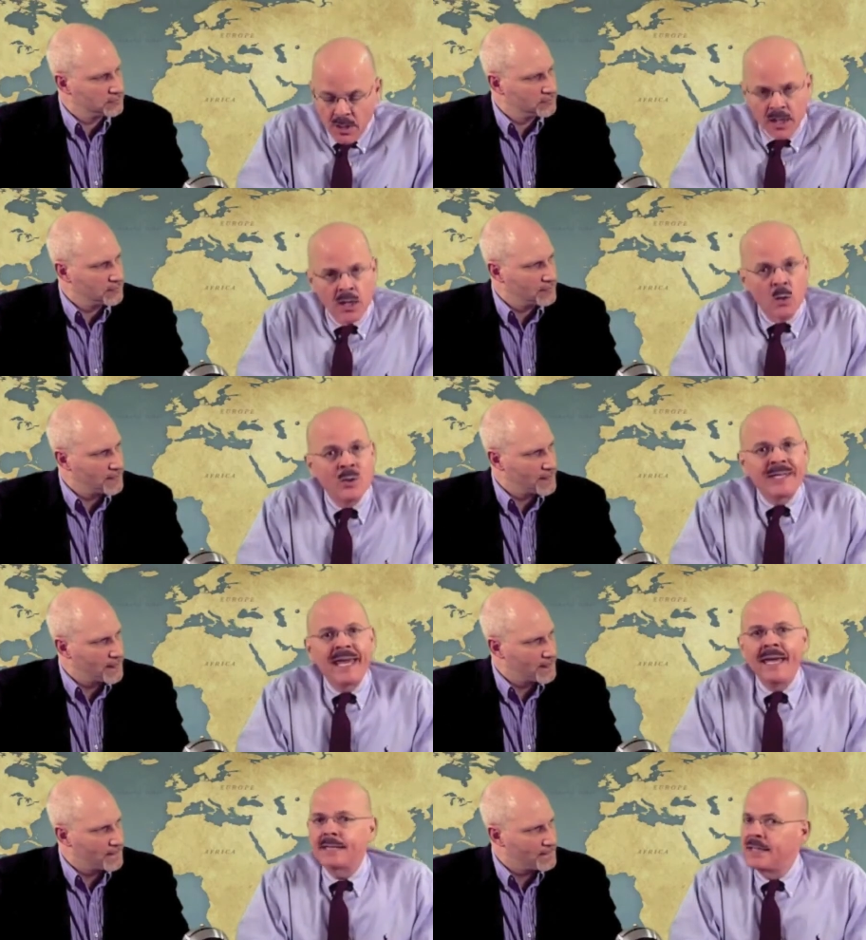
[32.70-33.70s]
Speaker 1: Uh, we
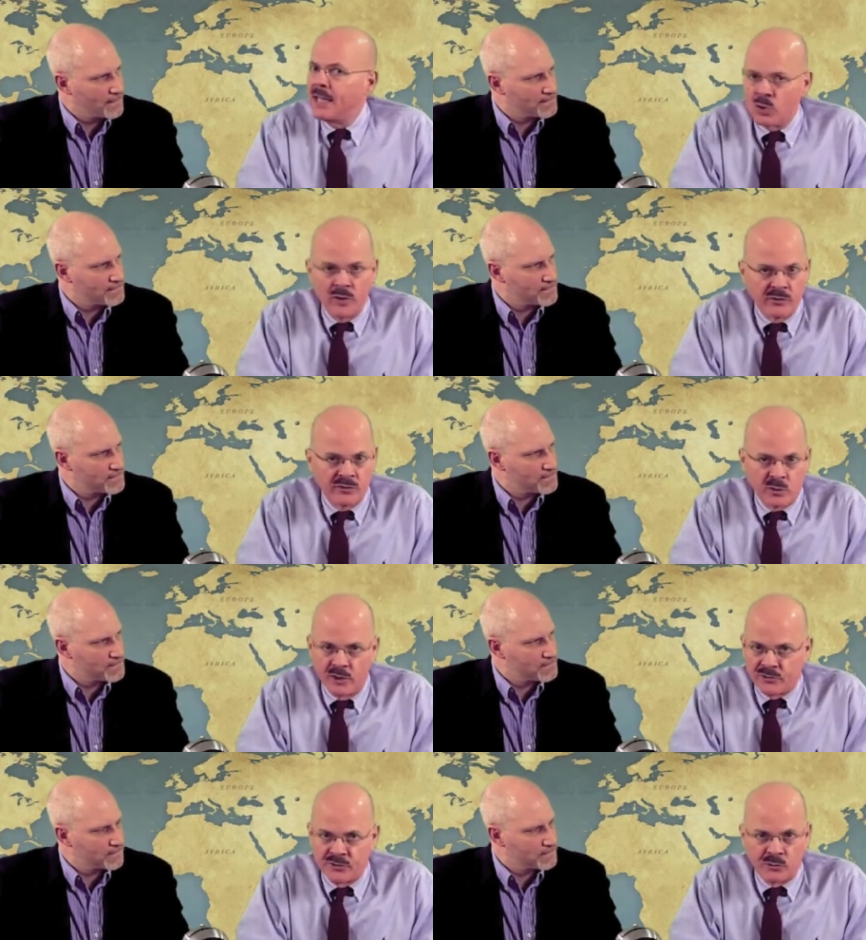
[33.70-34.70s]
can't get to all these
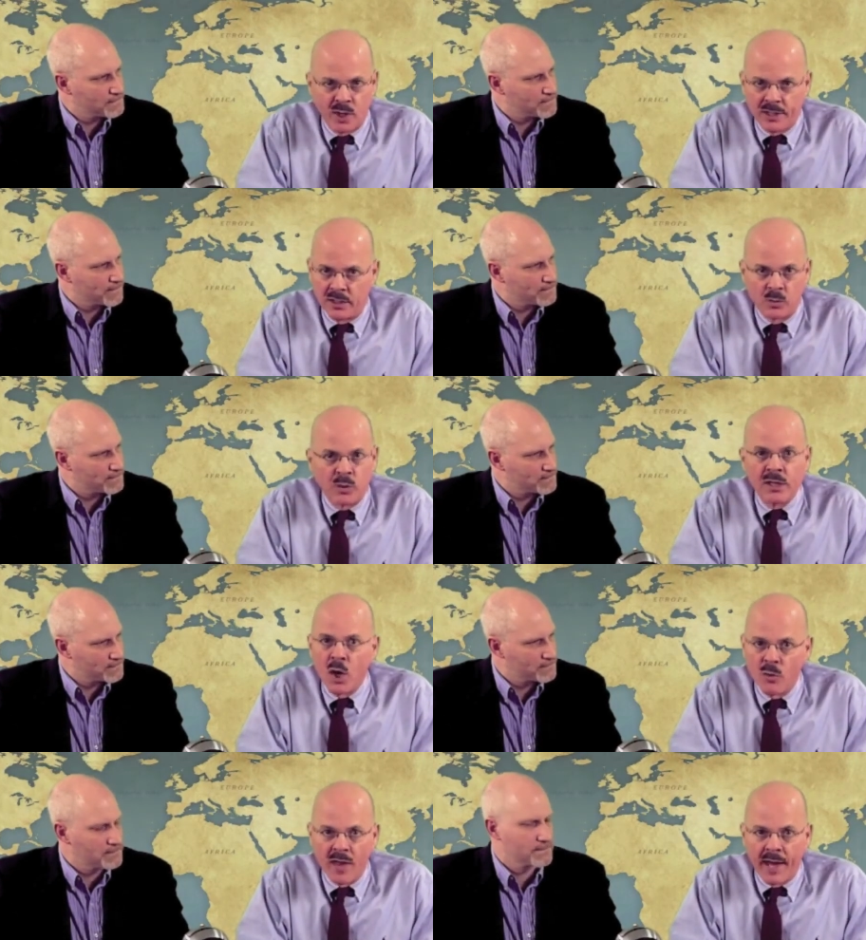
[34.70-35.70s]
questions right here. We
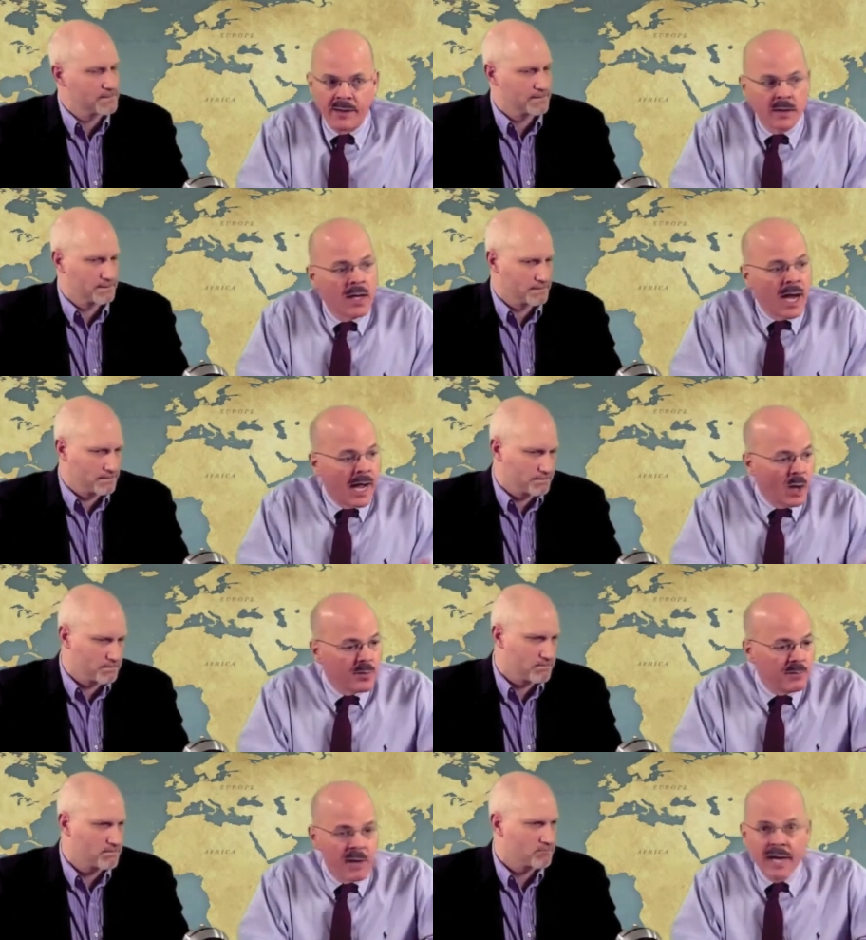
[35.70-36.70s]
know that. I'll
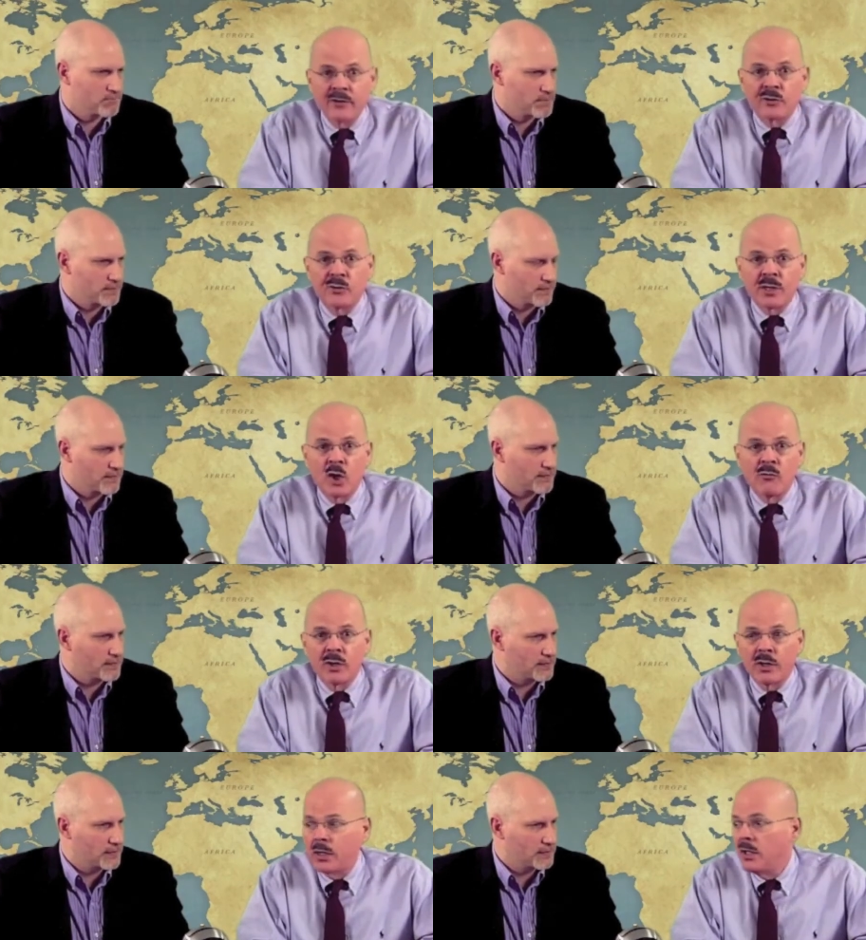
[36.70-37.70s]
be monitoring
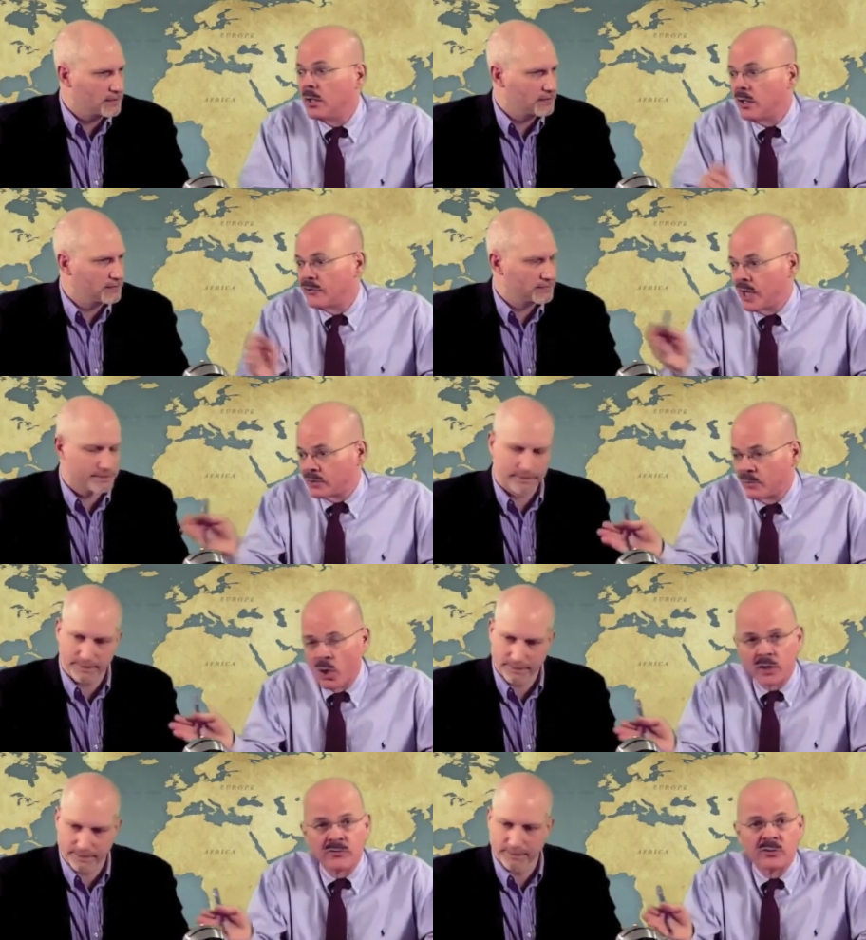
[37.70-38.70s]
over here as Dr.
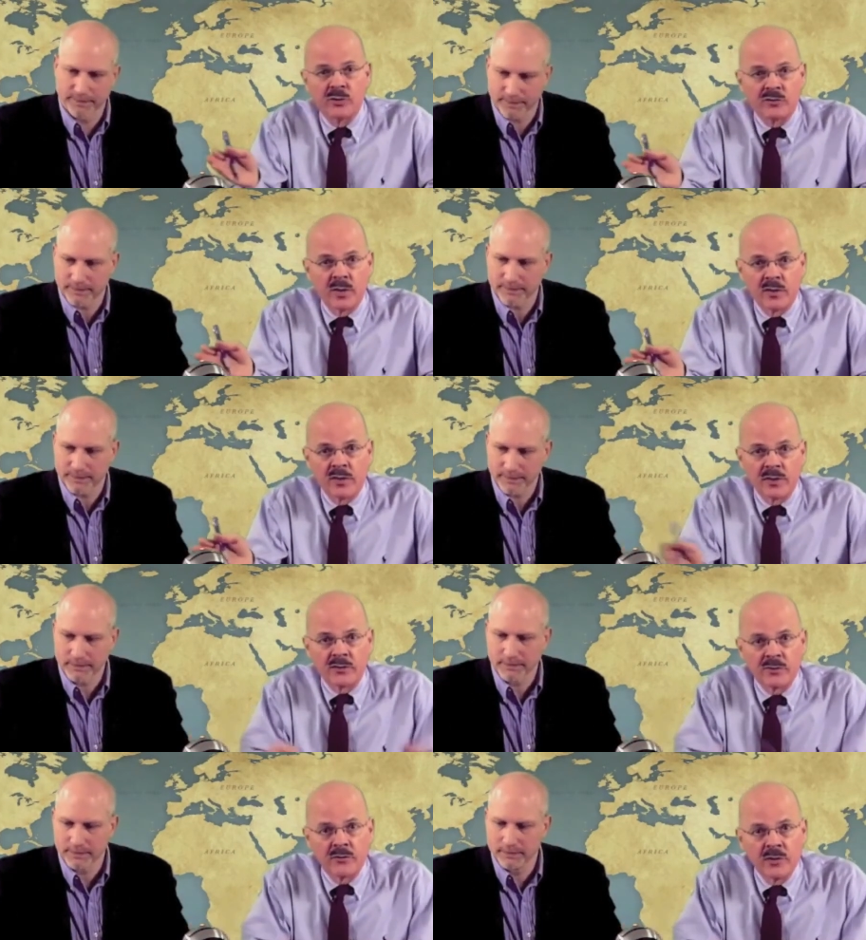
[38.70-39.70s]
Marc is doing some other
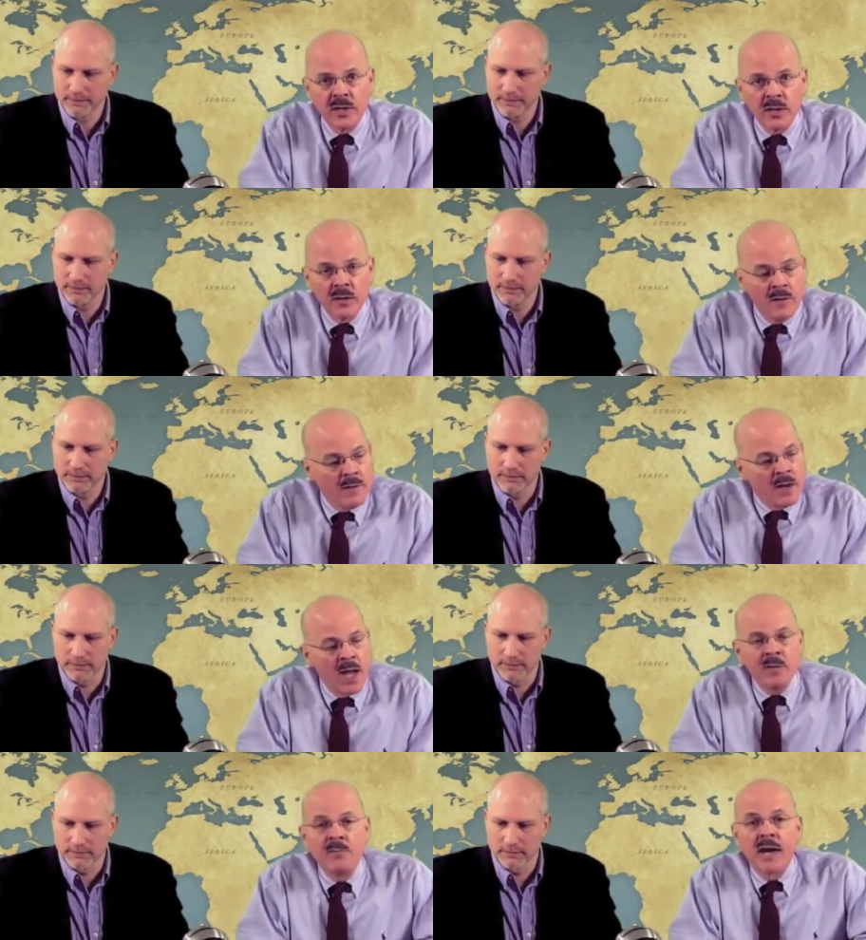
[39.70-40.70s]
things over there.
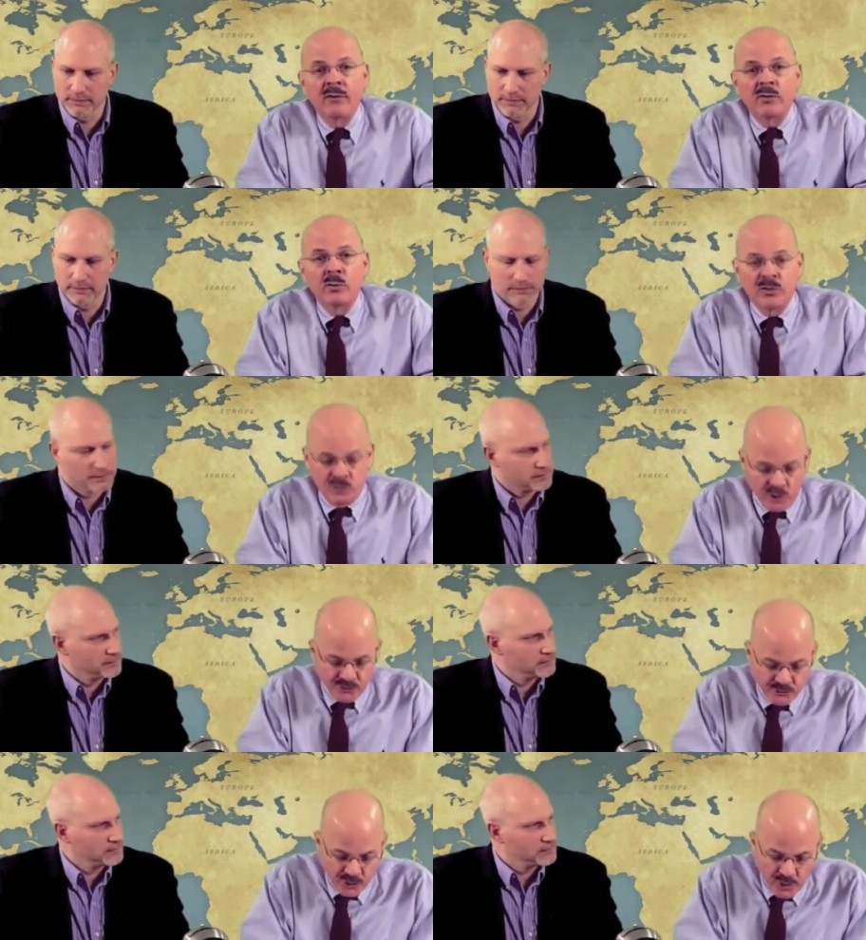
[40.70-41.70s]
I'll be monitoring what these
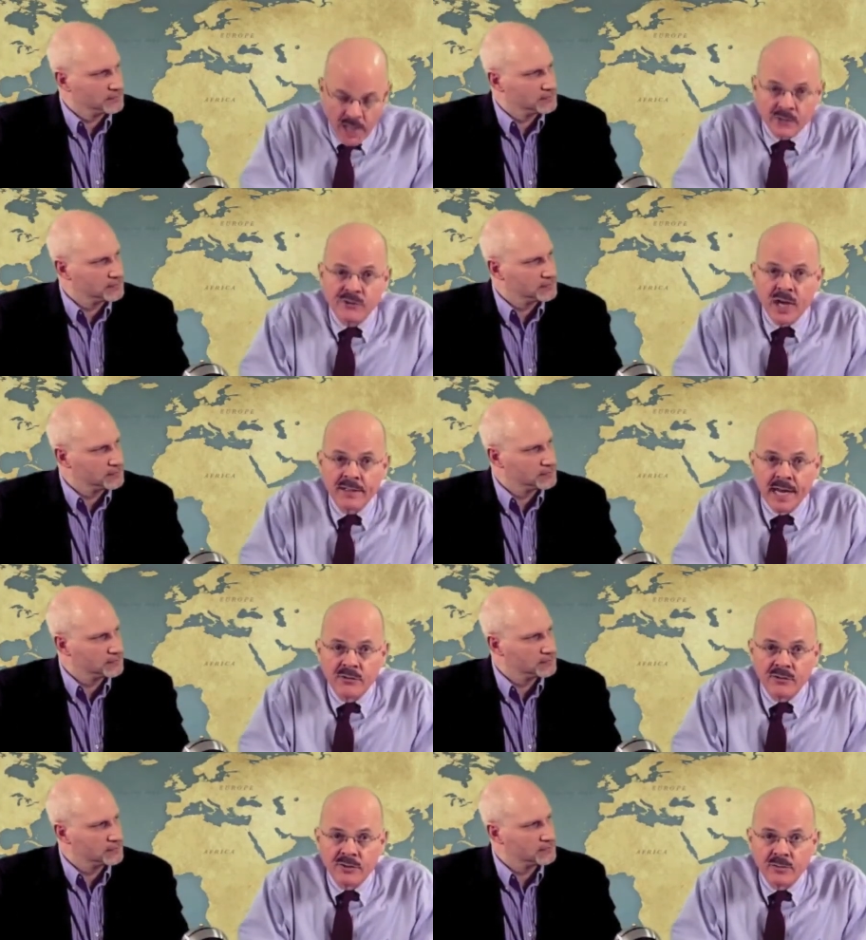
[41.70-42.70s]
questions are and I'll jot
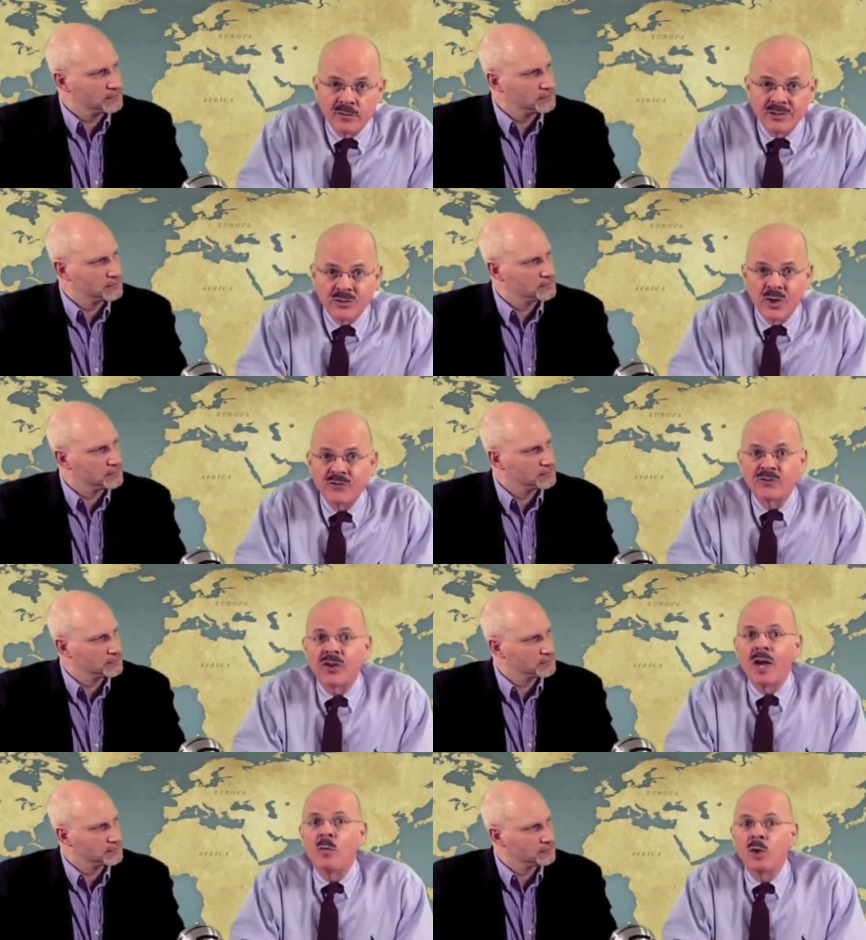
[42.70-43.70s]
down some of these
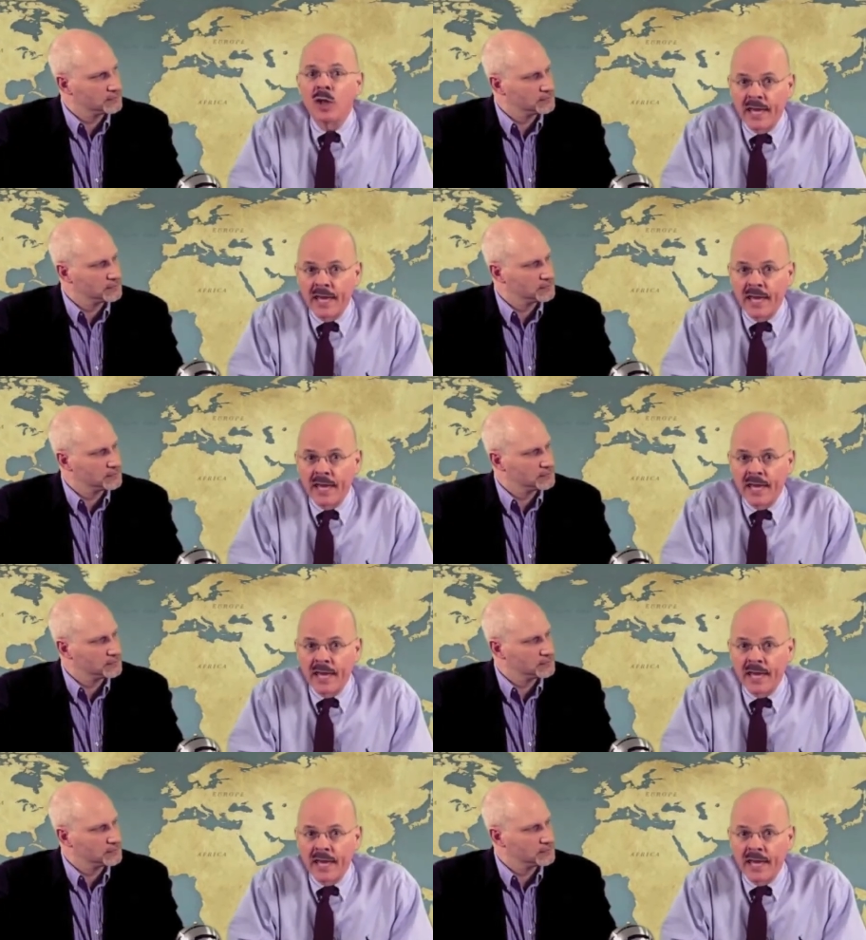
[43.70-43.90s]
questions and we'll